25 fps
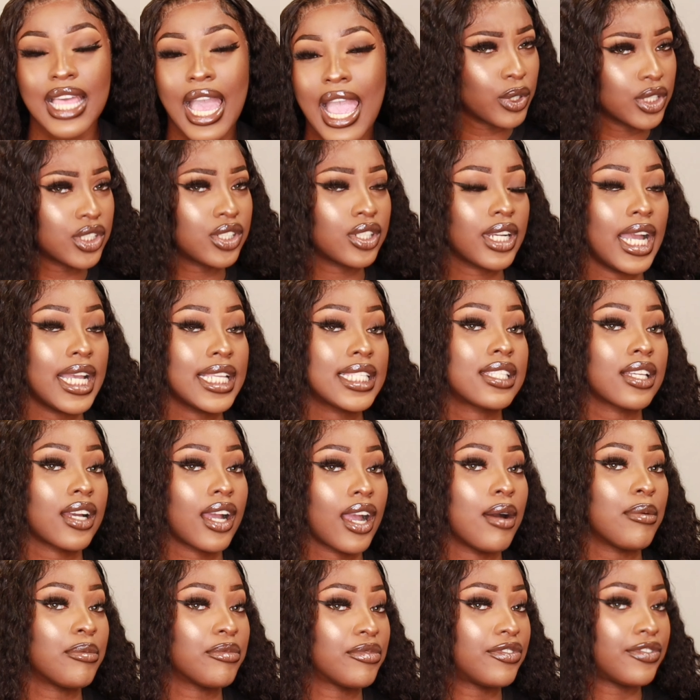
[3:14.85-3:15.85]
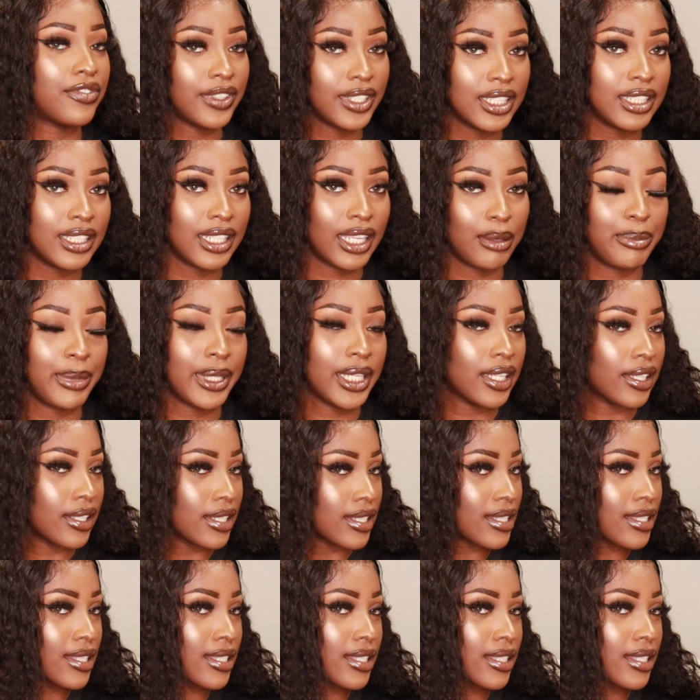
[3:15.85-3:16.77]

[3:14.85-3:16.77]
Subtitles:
I want you guys to come feel it because